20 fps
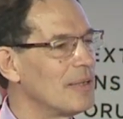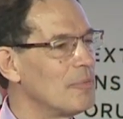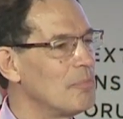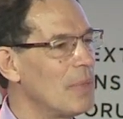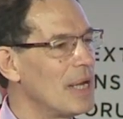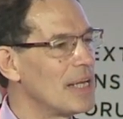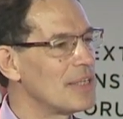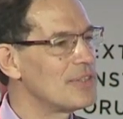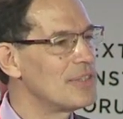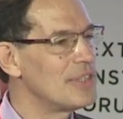
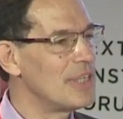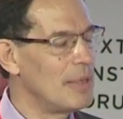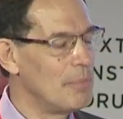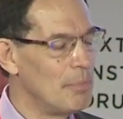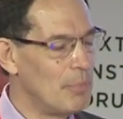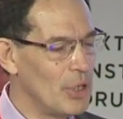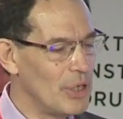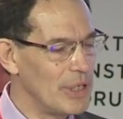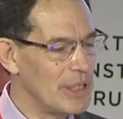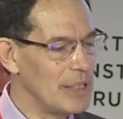must
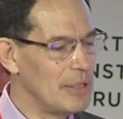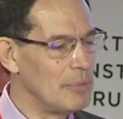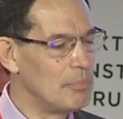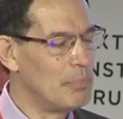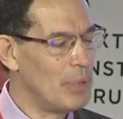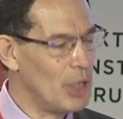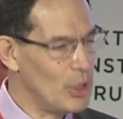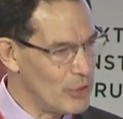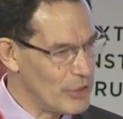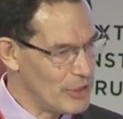embody
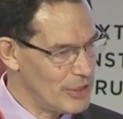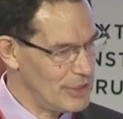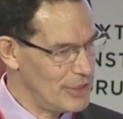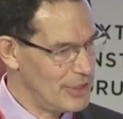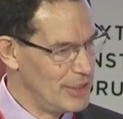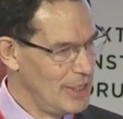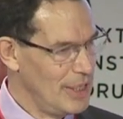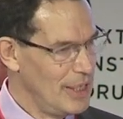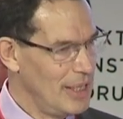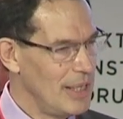both
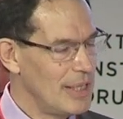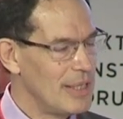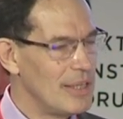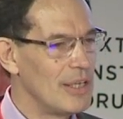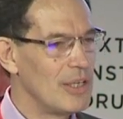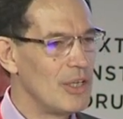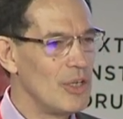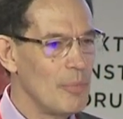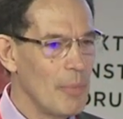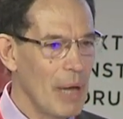
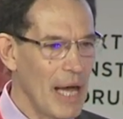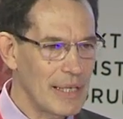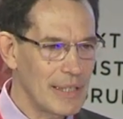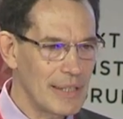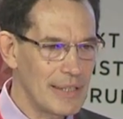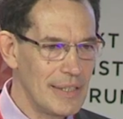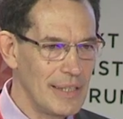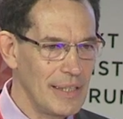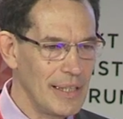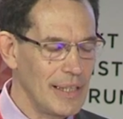the
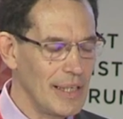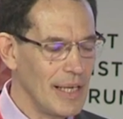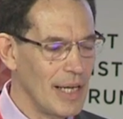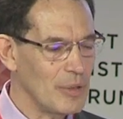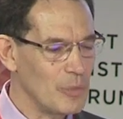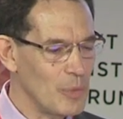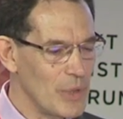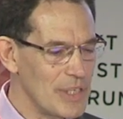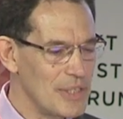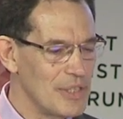humanity
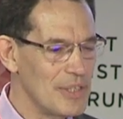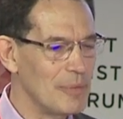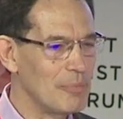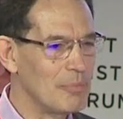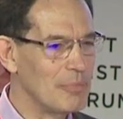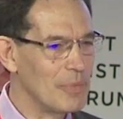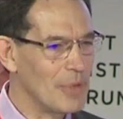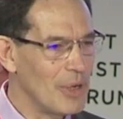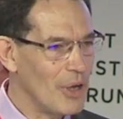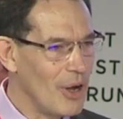and
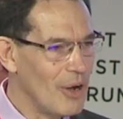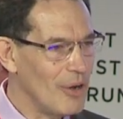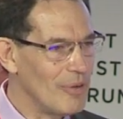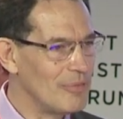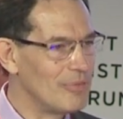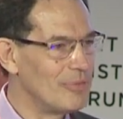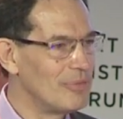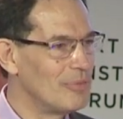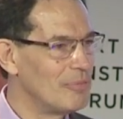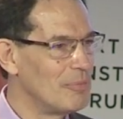wisdom
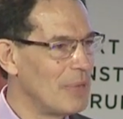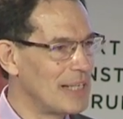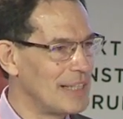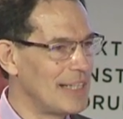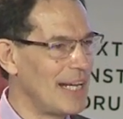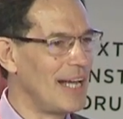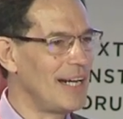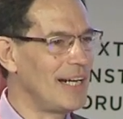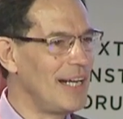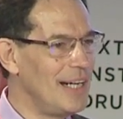of
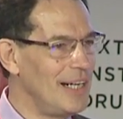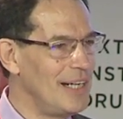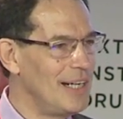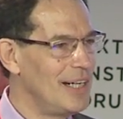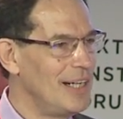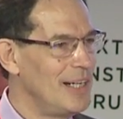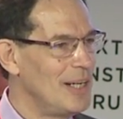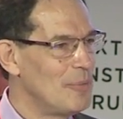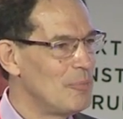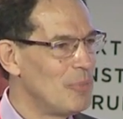Mandela,
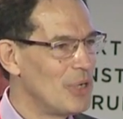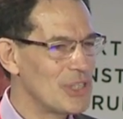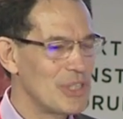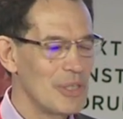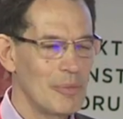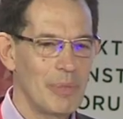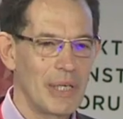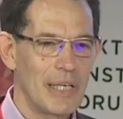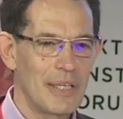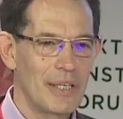
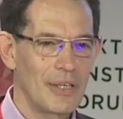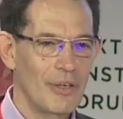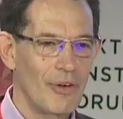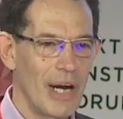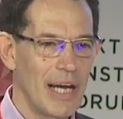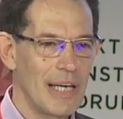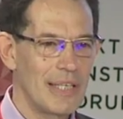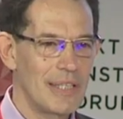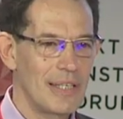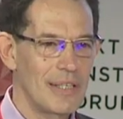possibly the
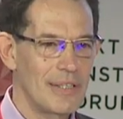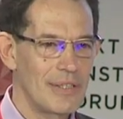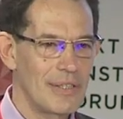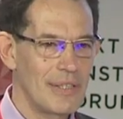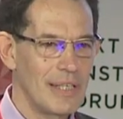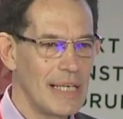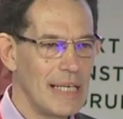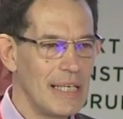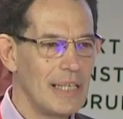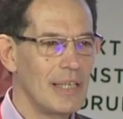
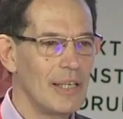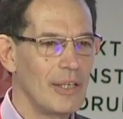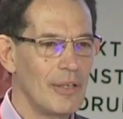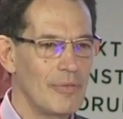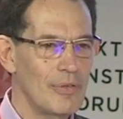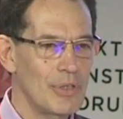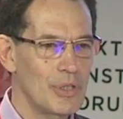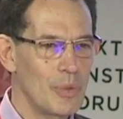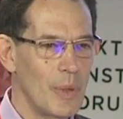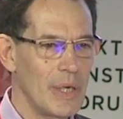greatest leader
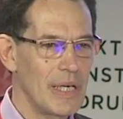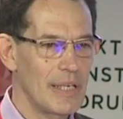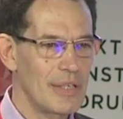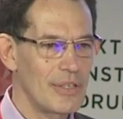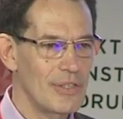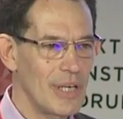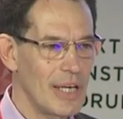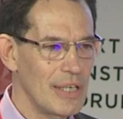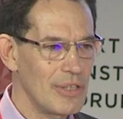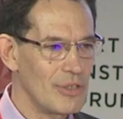of the 20th
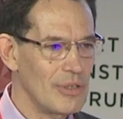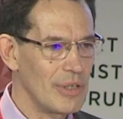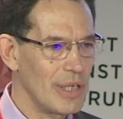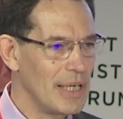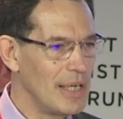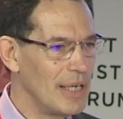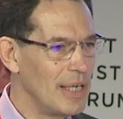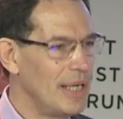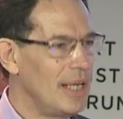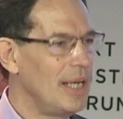
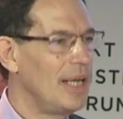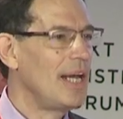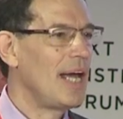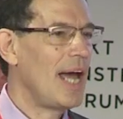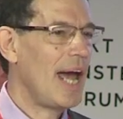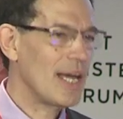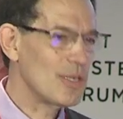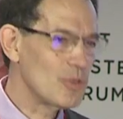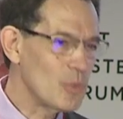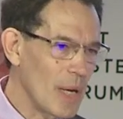century,
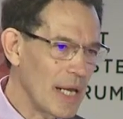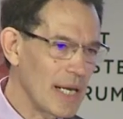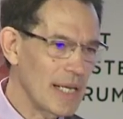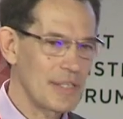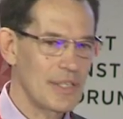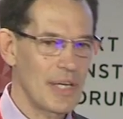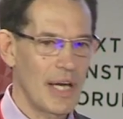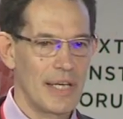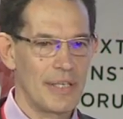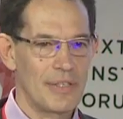as well
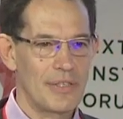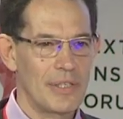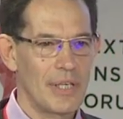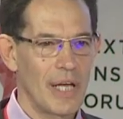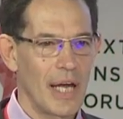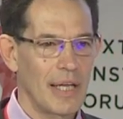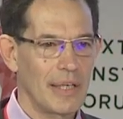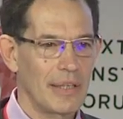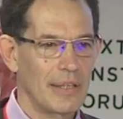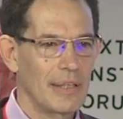as
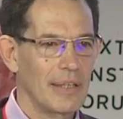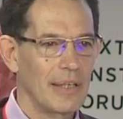Einstein.